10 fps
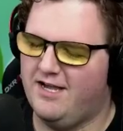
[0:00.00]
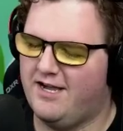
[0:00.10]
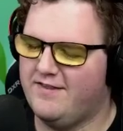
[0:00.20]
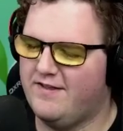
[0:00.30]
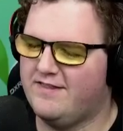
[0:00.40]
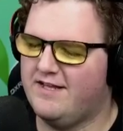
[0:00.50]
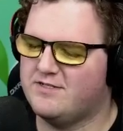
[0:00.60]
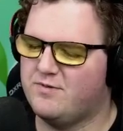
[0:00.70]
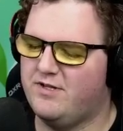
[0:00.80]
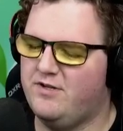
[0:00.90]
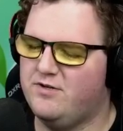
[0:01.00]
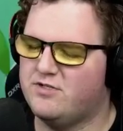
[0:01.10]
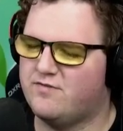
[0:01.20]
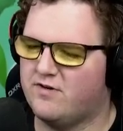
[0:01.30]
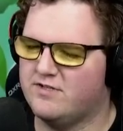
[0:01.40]
I think that's what rubber? You use
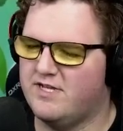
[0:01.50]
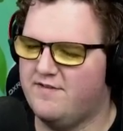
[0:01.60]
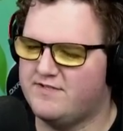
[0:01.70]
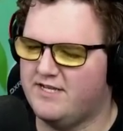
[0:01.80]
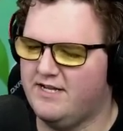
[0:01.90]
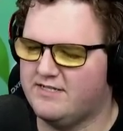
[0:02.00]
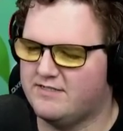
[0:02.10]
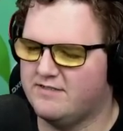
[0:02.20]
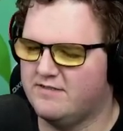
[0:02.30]
for safe sex.